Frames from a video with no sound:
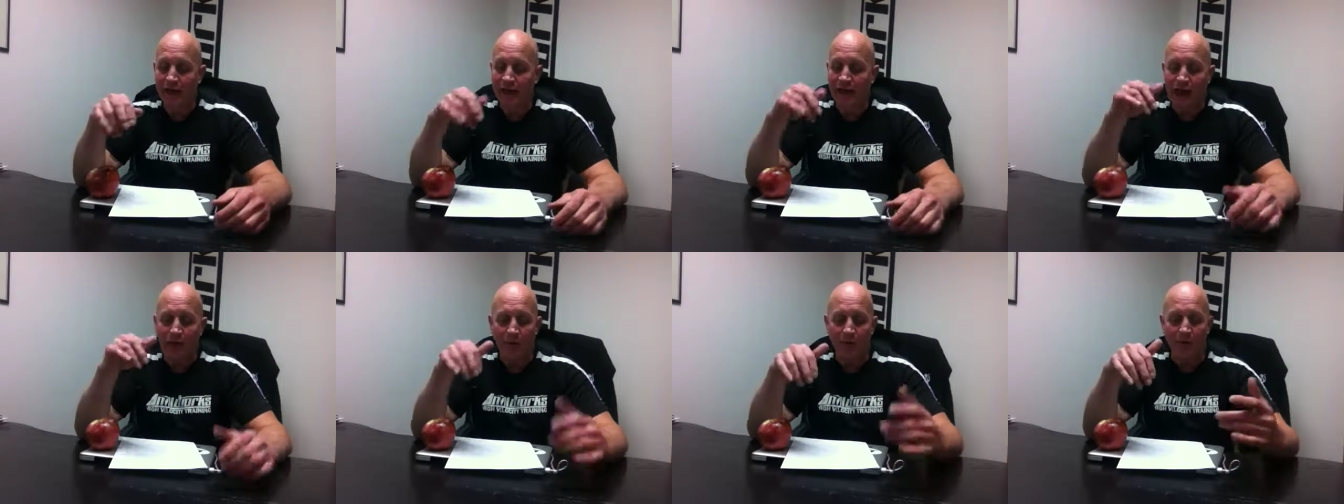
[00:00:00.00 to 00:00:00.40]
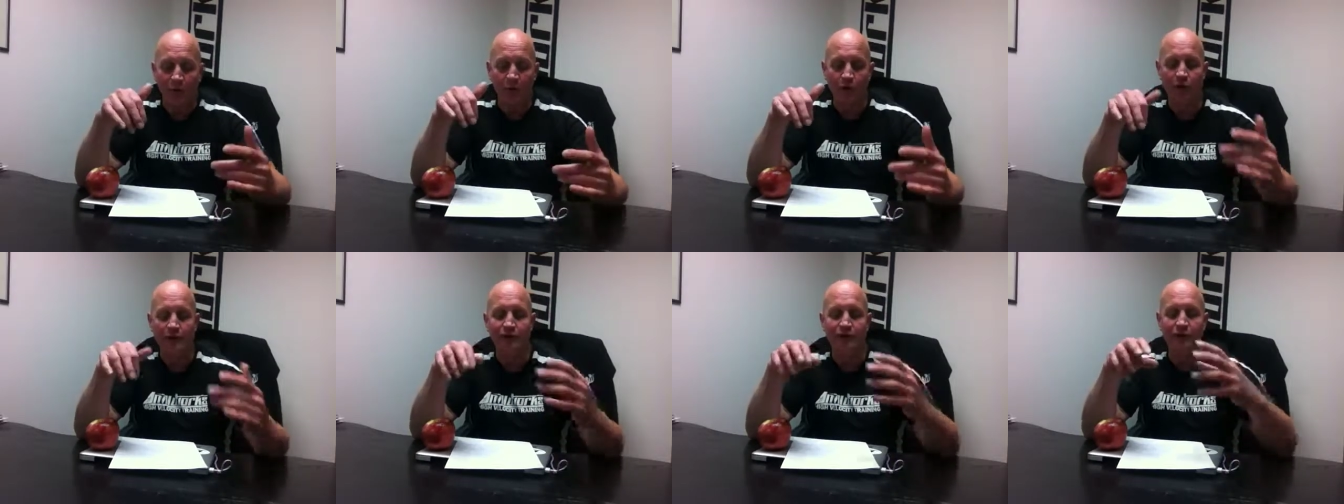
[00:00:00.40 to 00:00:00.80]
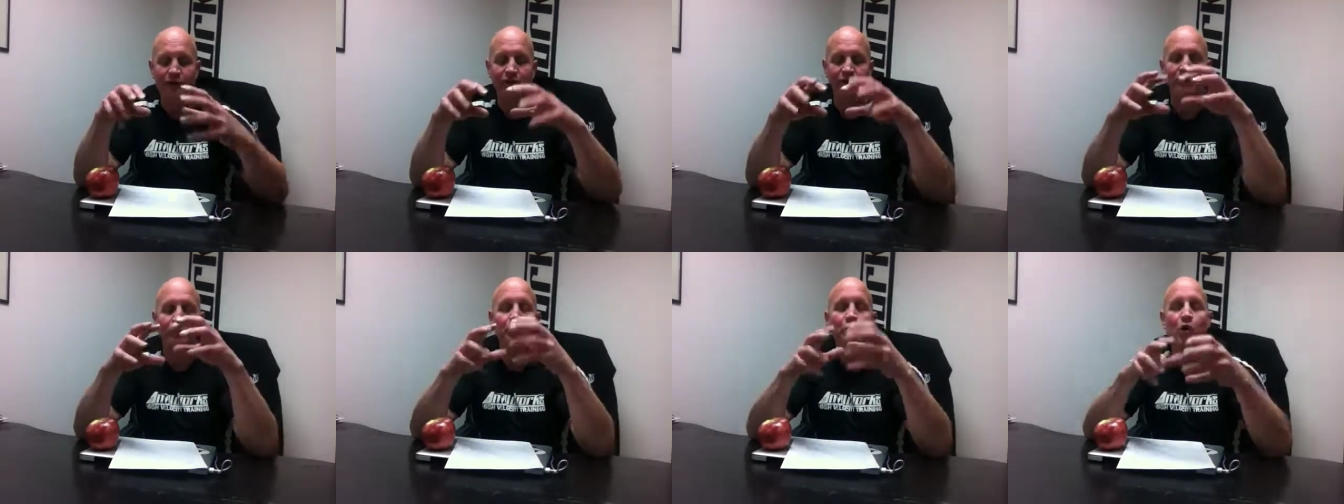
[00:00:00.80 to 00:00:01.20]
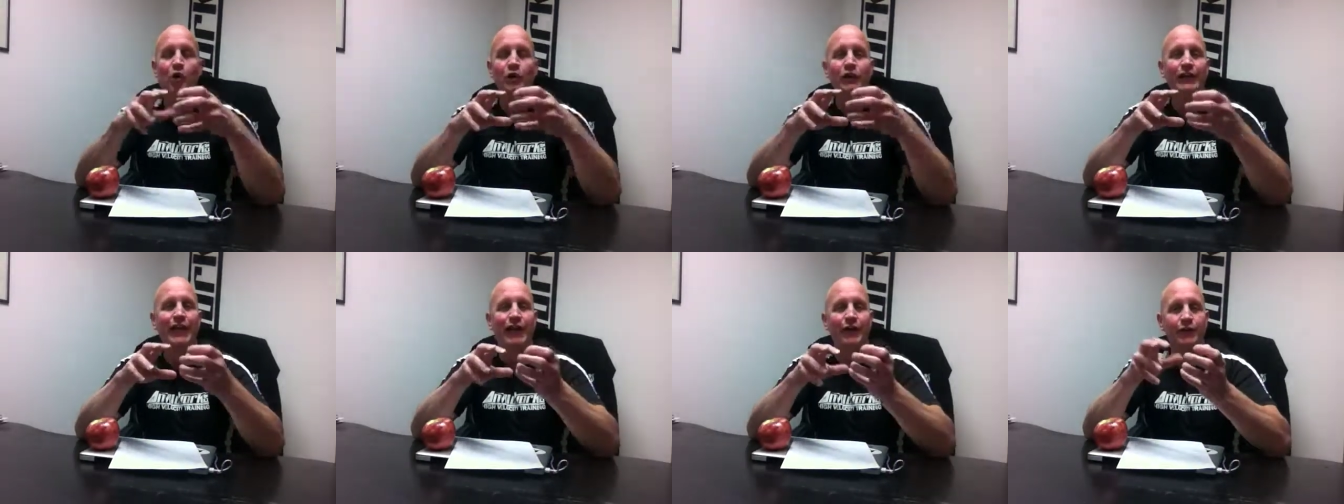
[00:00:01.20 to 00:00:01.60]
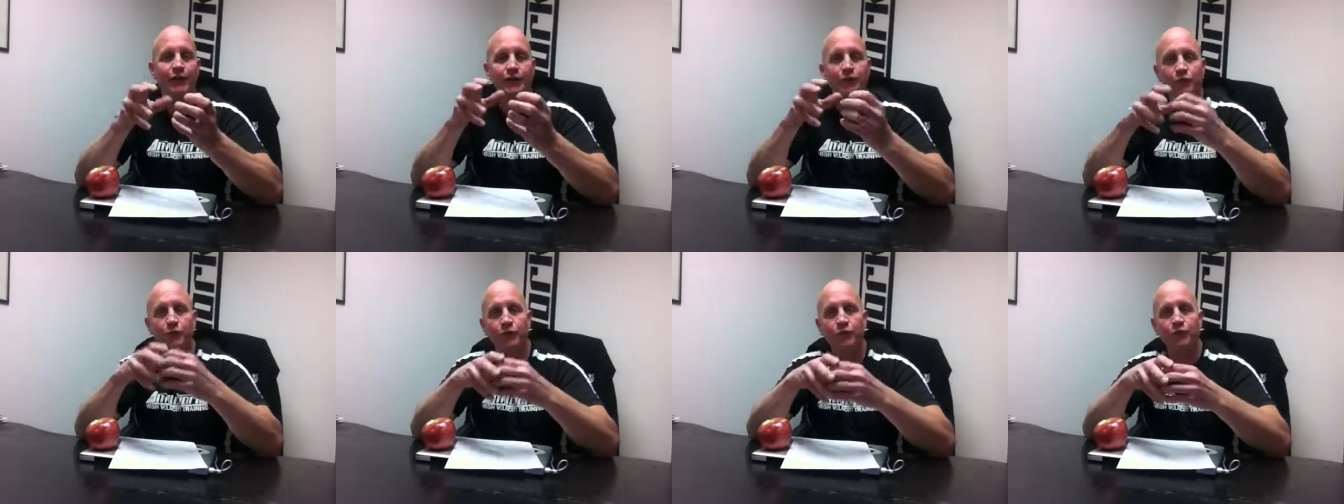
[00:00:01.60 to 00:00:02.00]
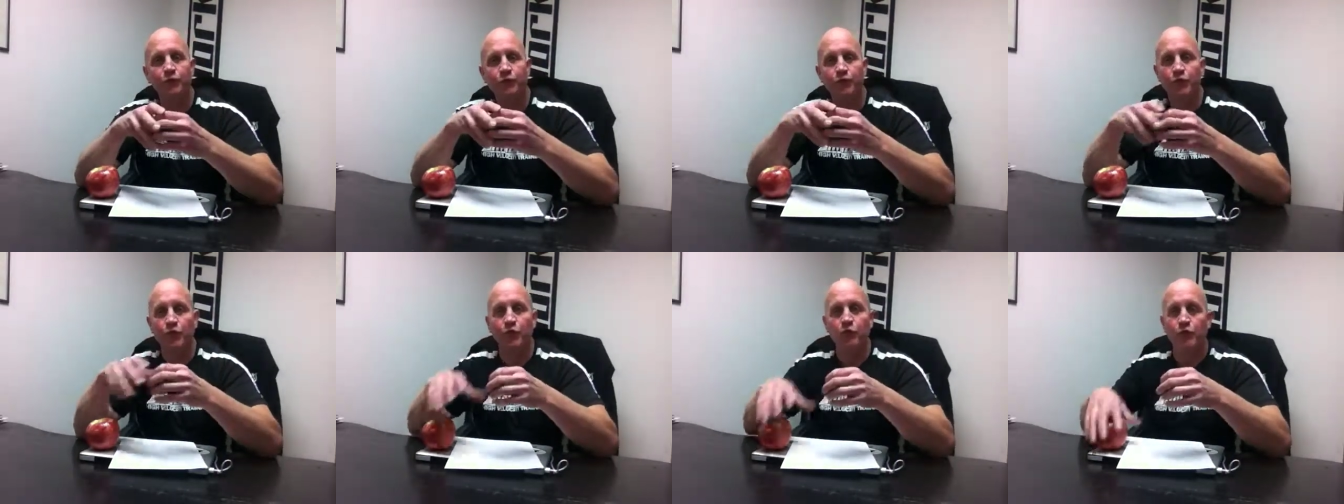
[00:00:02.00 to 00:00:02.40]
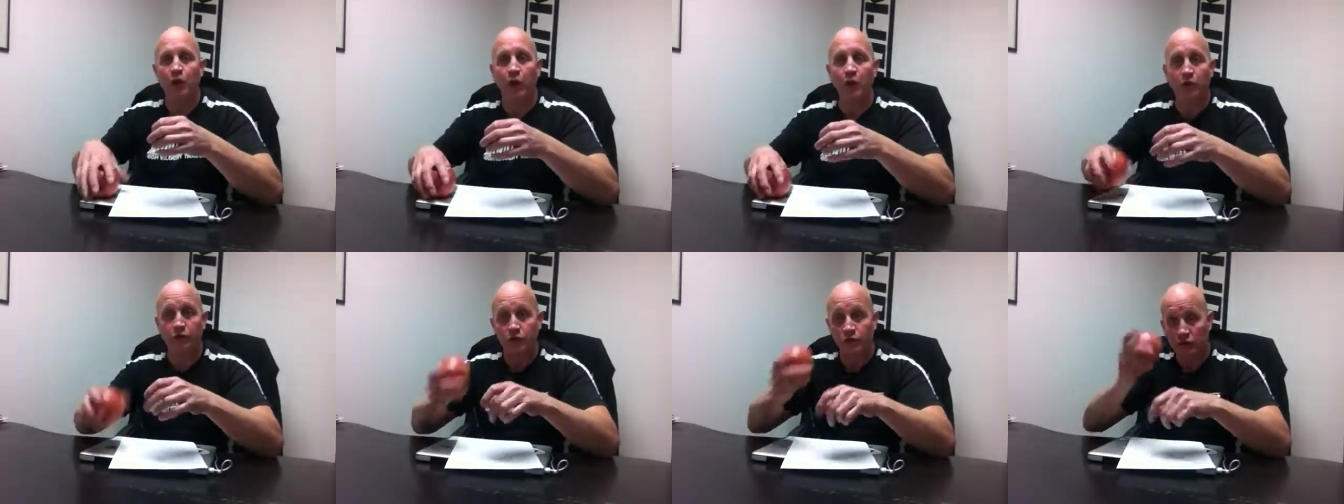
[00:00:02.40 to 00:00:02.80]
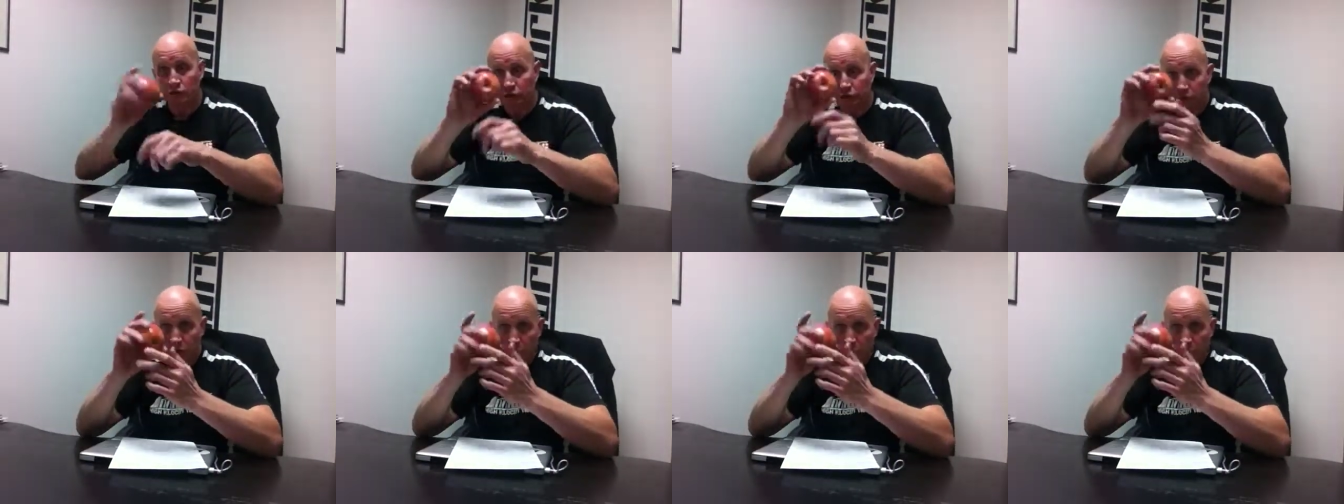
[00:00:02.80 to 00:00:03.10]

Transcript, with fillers: An apple, for instance, is broken down into fructose